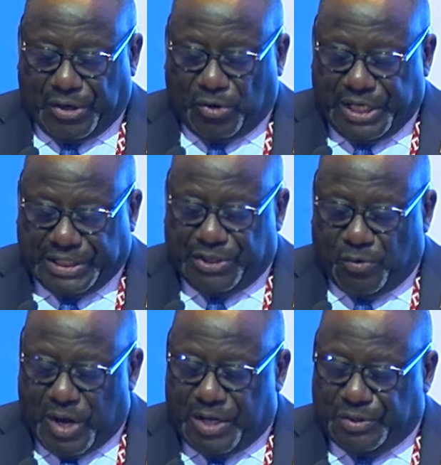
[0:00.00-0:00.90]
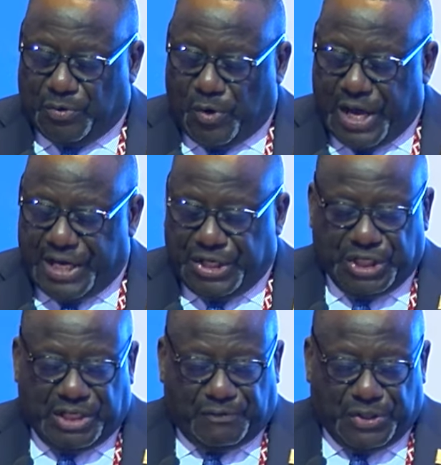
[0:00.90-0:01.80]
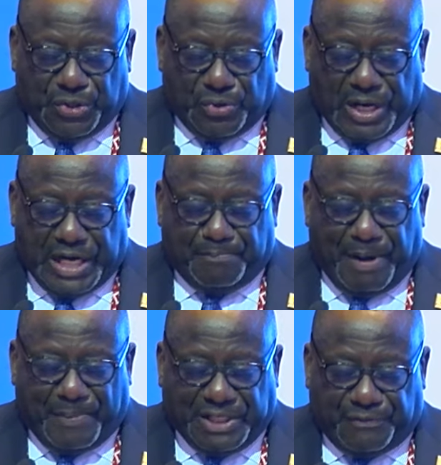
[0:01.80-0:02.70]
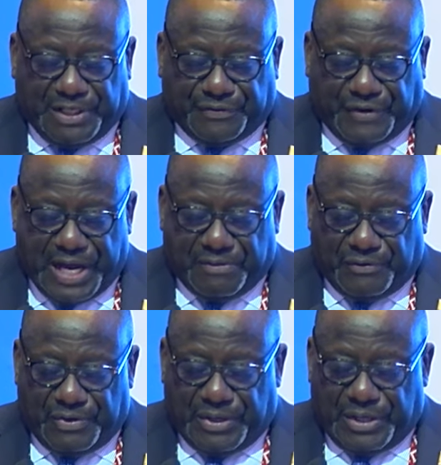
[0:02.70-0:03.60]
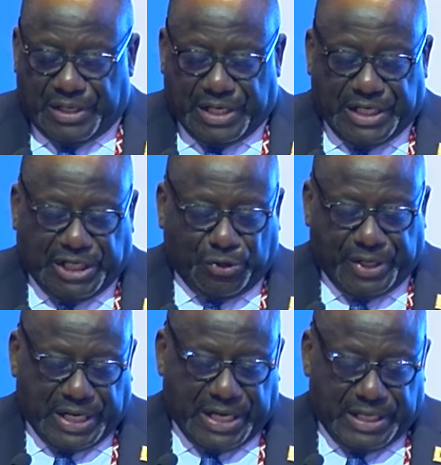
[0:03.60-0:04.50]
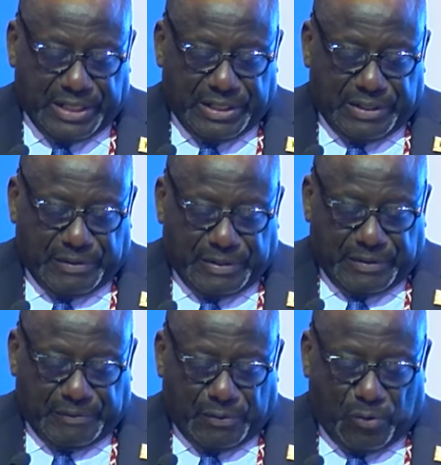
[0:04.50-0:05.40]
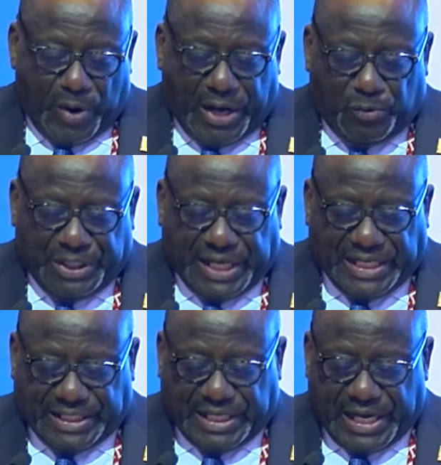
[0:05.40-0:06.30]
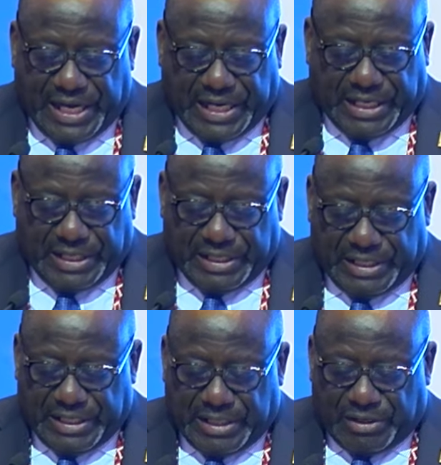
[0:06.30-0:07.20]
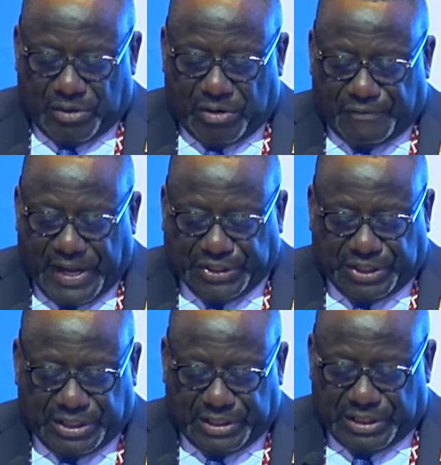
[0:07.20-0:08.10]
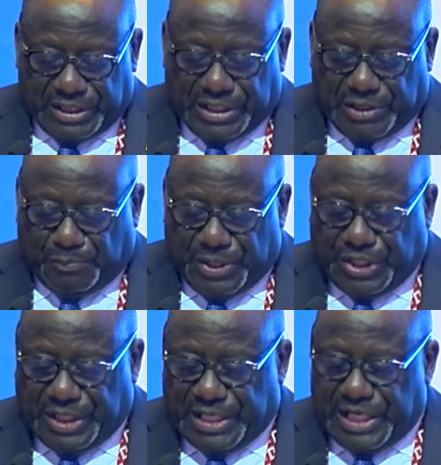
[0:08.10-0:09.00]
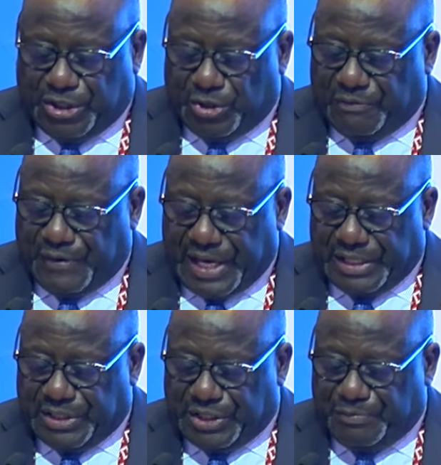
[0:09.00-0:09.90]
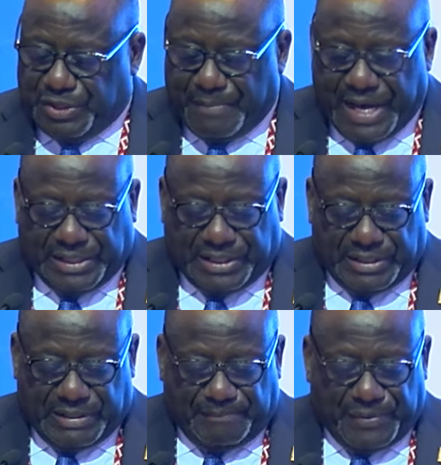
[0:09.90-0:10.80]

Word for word: a connected world where each individual can purposefully thrive in a digital era. While we task ahead of us is bridging the digital divide, seems immense,